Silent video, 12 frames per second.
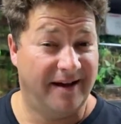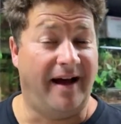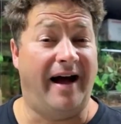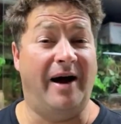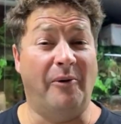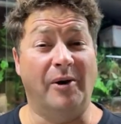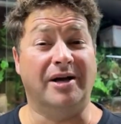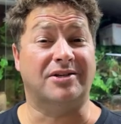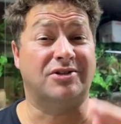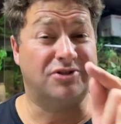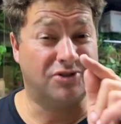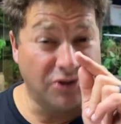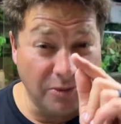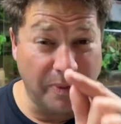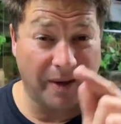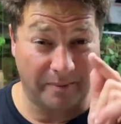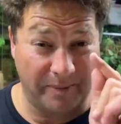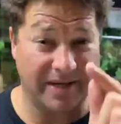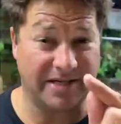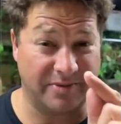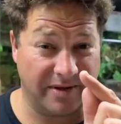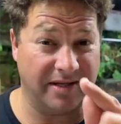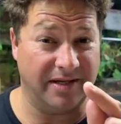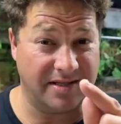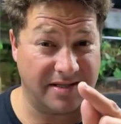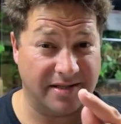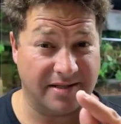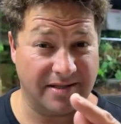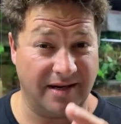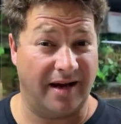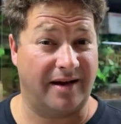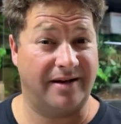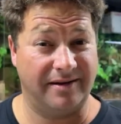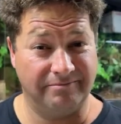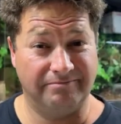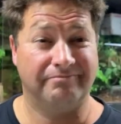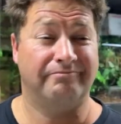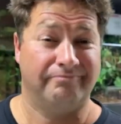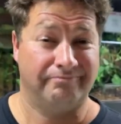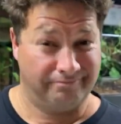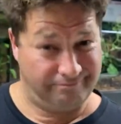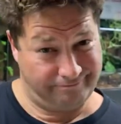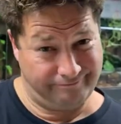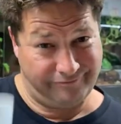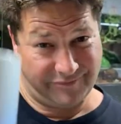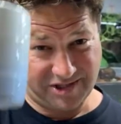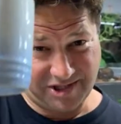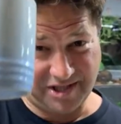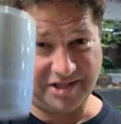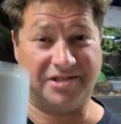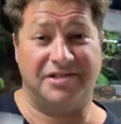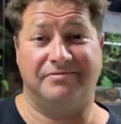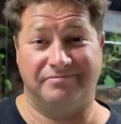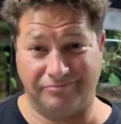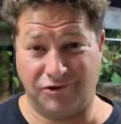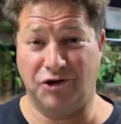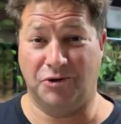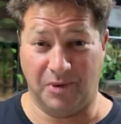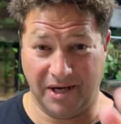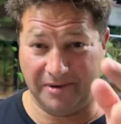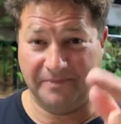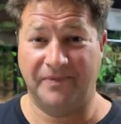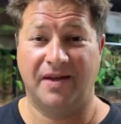I was super impressed with the Easterns. Like, cheers. Good one.